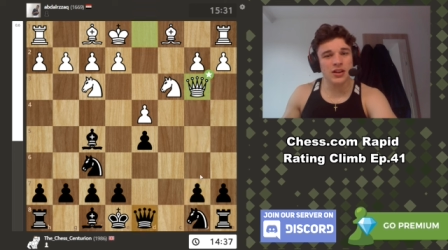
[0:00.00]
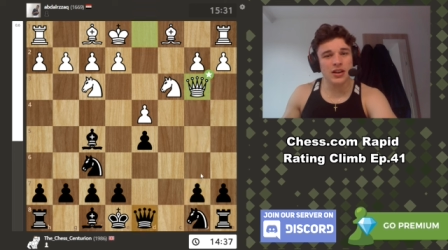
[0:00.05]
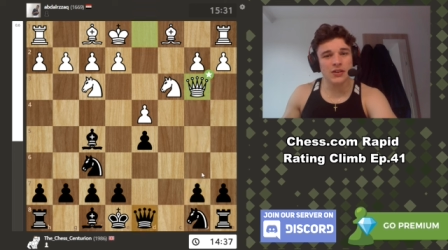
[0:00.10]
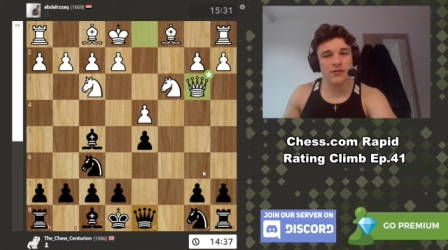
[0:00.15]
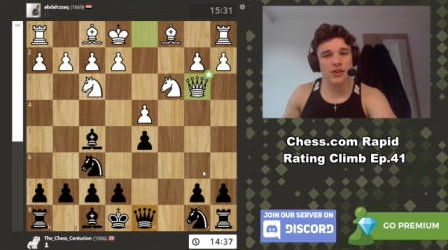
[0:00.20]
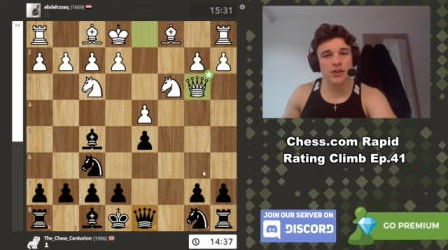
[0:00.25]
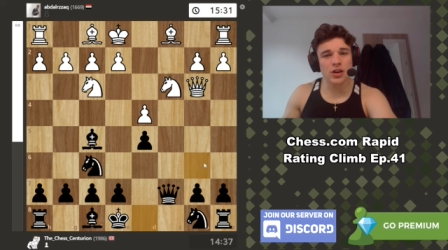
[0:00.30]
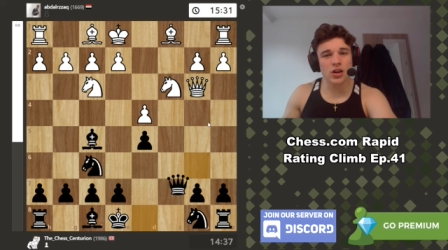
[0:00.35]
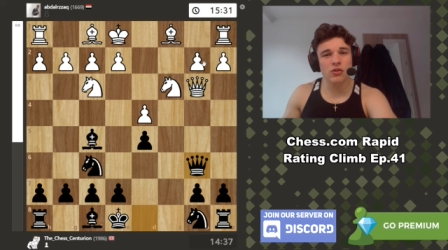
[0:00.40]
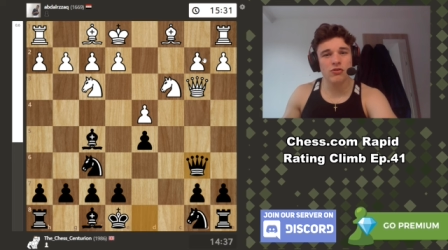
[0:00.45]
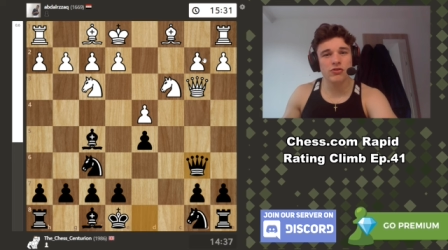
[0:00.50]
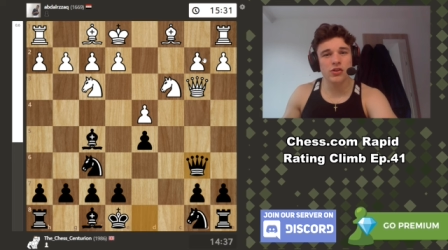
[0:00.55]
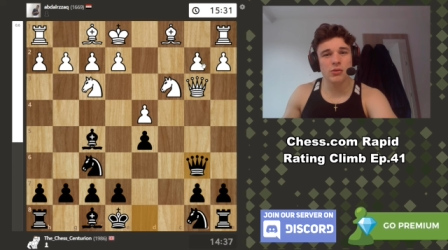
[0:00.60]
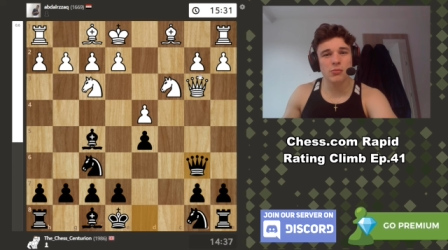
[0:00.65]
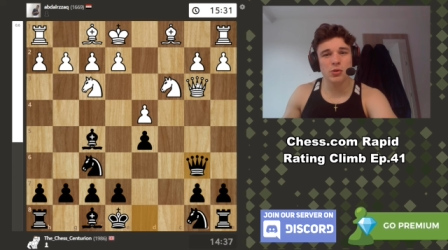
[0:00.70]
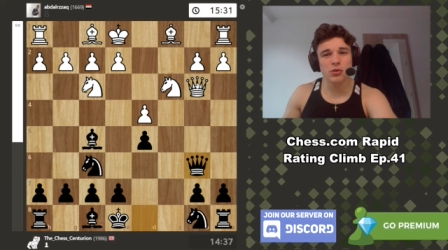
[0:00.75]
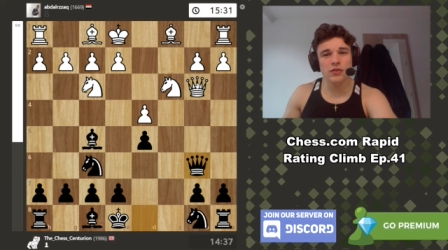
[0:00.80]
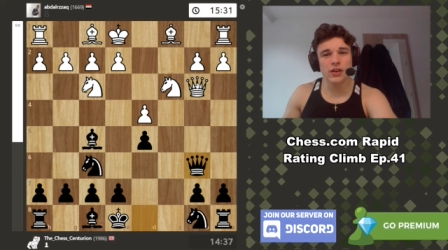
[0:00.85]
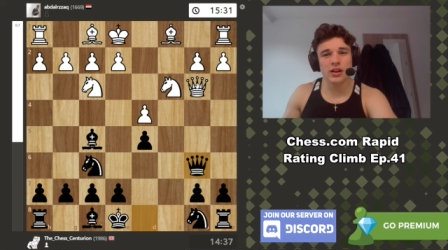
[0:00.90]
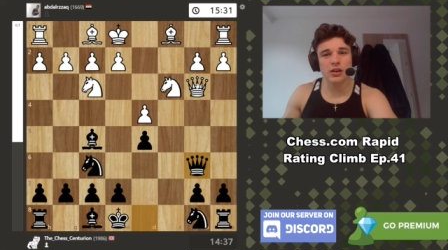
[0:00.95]
and if I go for a
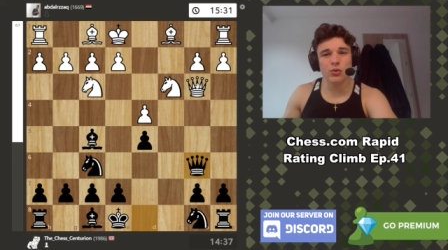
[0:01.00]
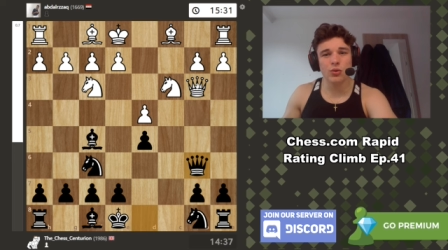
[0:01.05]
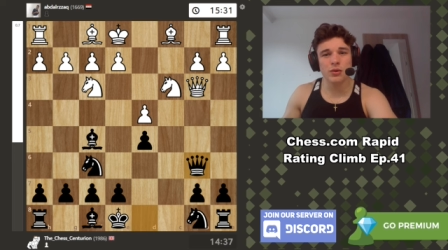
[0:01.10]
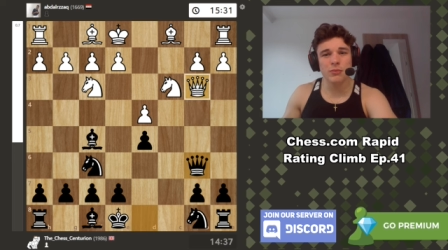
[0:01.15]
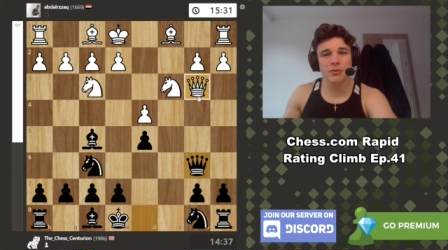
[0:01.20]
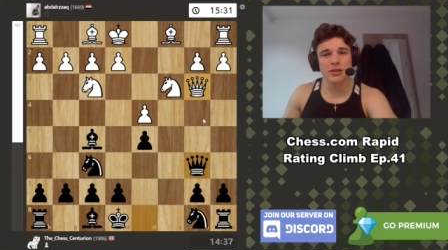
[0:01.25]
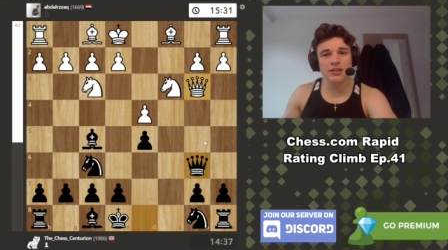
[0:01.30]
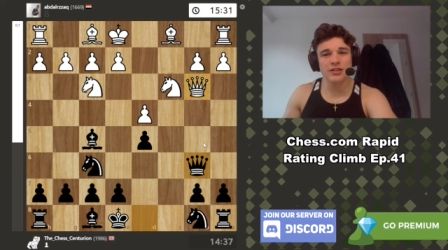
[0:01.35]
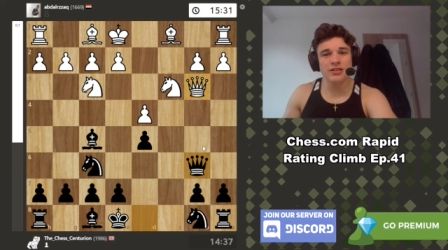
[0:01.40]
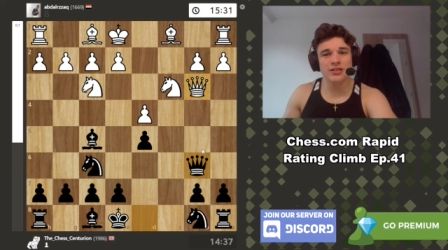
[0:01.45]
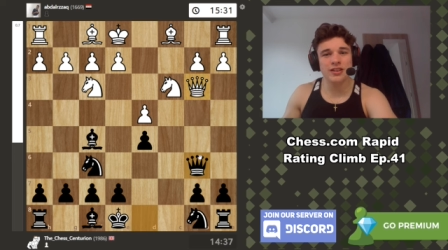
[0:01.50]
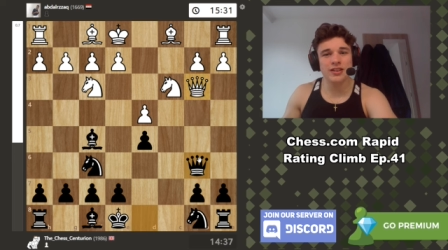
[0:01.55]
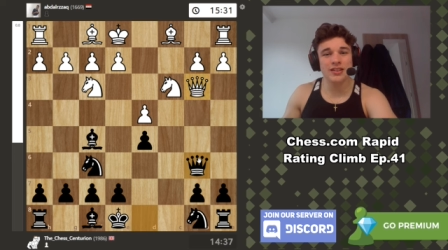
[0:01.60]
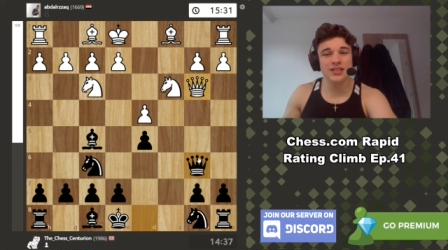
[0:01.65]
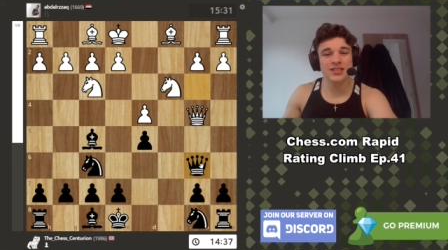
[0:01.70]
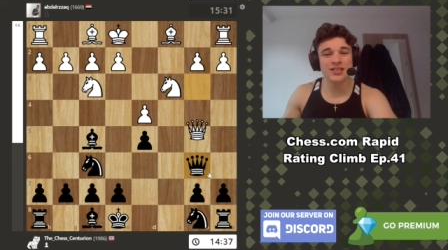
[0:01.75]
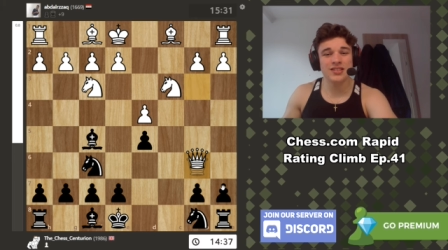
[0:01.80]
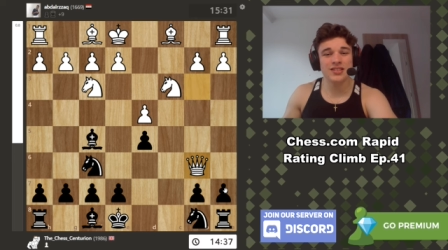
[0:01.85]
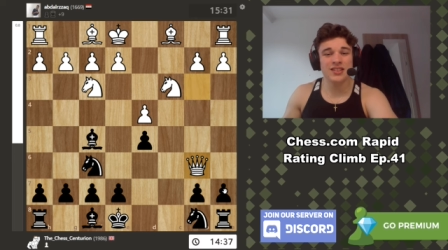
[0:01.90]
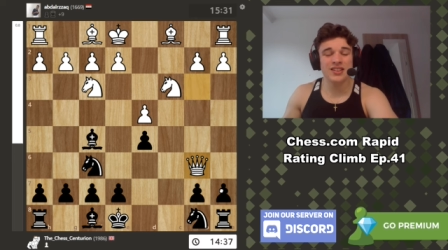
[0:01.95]
move like queen b
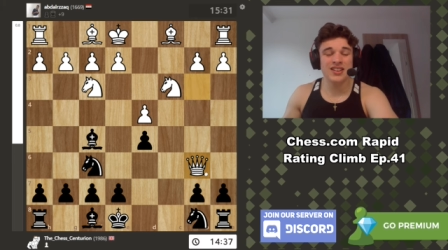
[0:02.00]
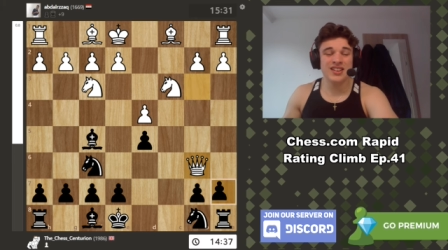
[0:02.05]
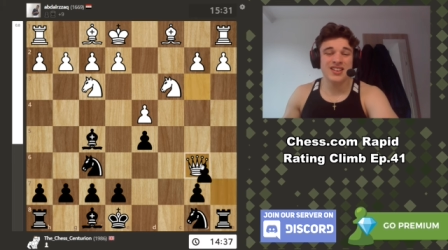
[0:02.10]
six,